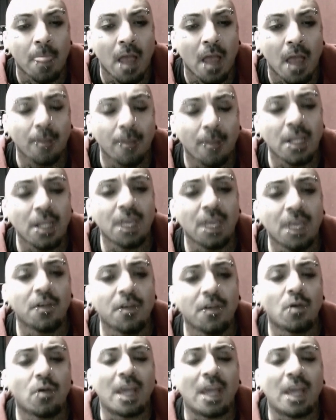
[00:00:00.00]
I'm going to give
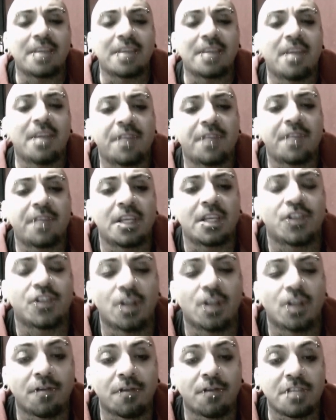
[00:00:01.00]
you a definition
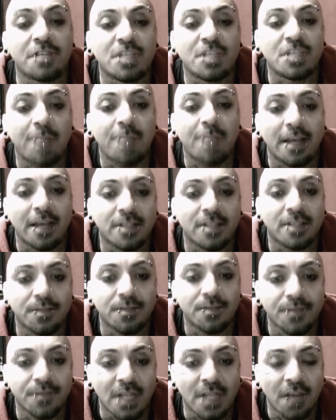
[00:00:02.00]
of respect
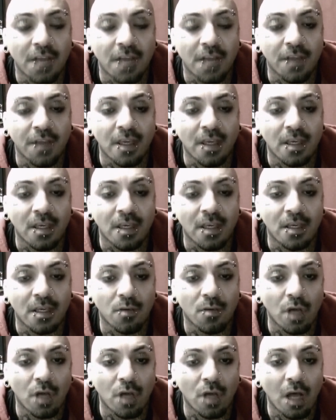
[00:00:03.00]
that I think
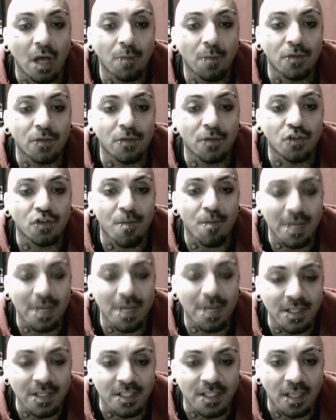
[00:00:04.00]
will help you
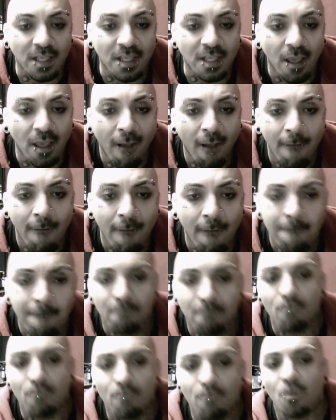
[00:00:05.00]
tremendously
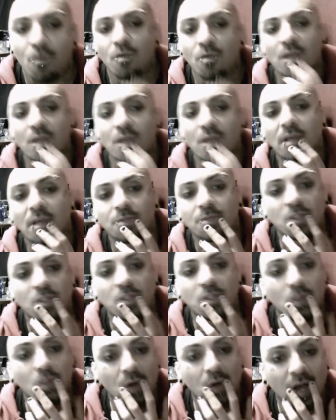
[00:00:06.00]
when it comes
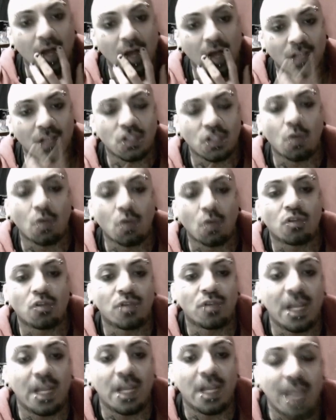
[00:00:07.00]
to uh, social
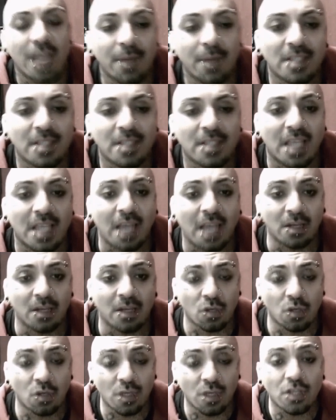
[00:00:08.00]
dynamics, and
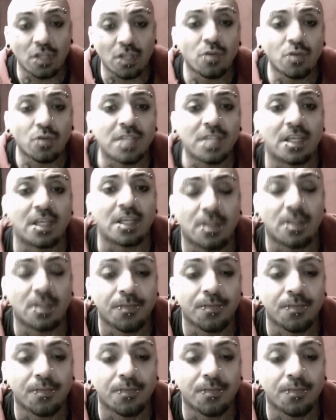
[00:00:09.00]
you can use it.